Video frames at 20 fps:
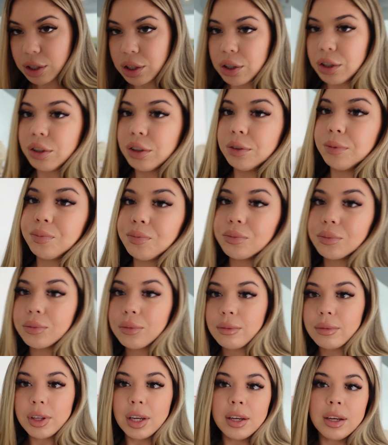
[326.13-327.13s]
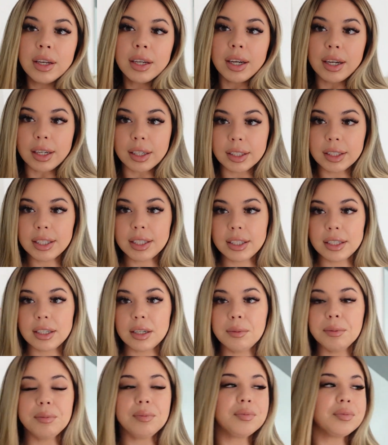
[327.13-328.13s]
do. Gotta clean
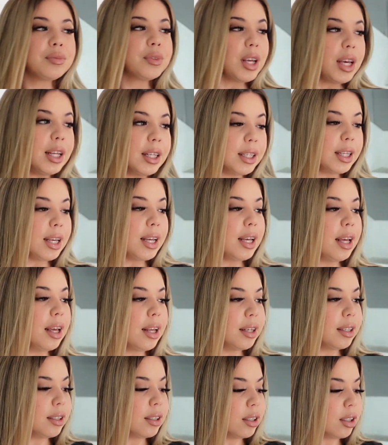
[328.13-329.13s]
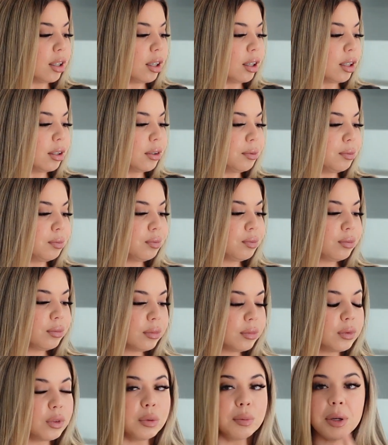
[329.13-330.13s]
up, and then
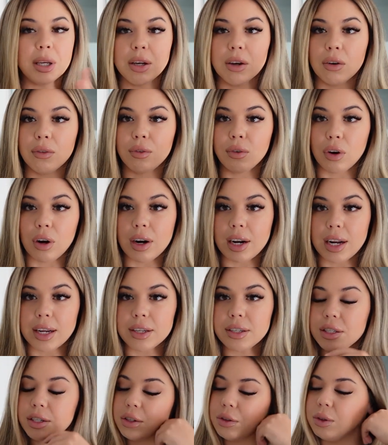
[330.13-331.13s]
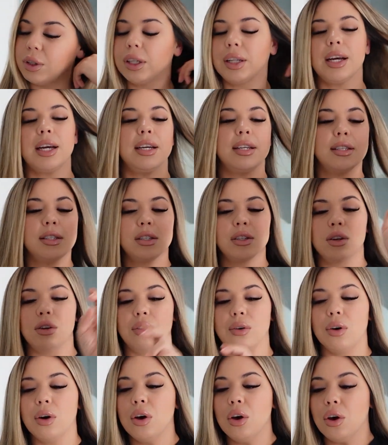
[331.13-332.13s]
we'll be for our next two clients.
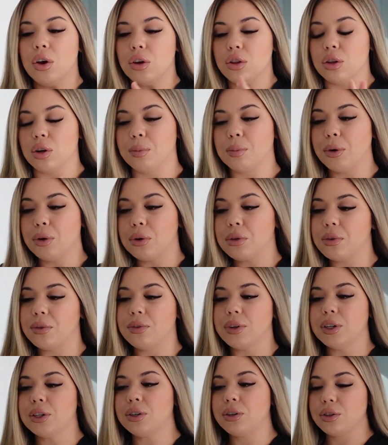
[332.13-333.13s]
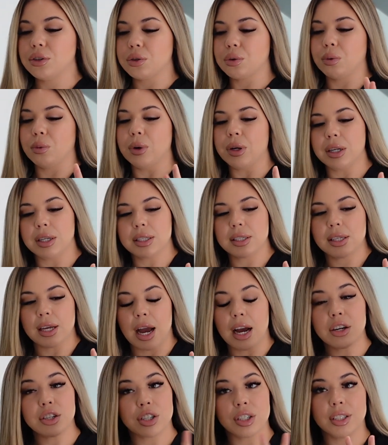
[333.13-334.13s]
So they're both fills. One is
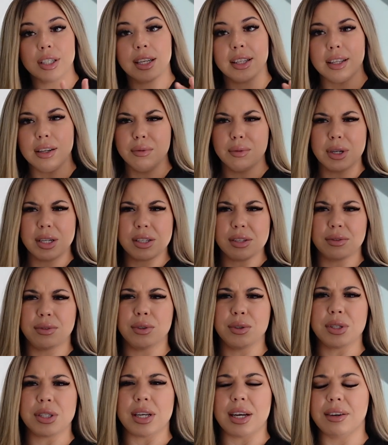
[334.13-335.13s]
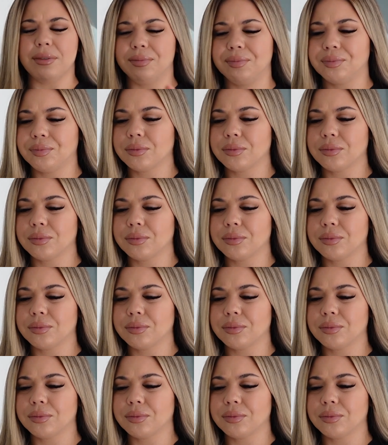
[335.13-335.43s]
actually, I think one is a full set.